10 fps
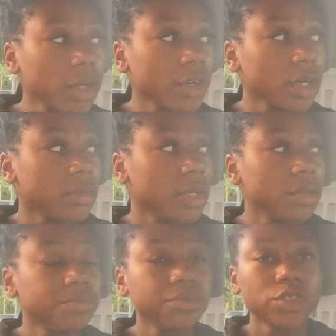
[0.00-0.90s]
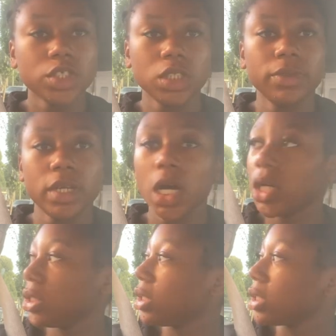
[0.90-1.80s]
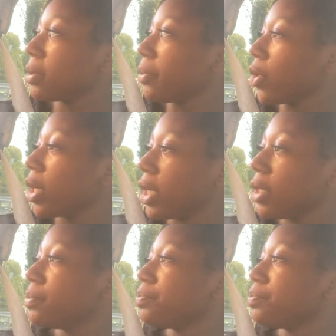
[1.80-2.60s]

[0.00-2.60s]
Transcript: grandma she ran all these different bread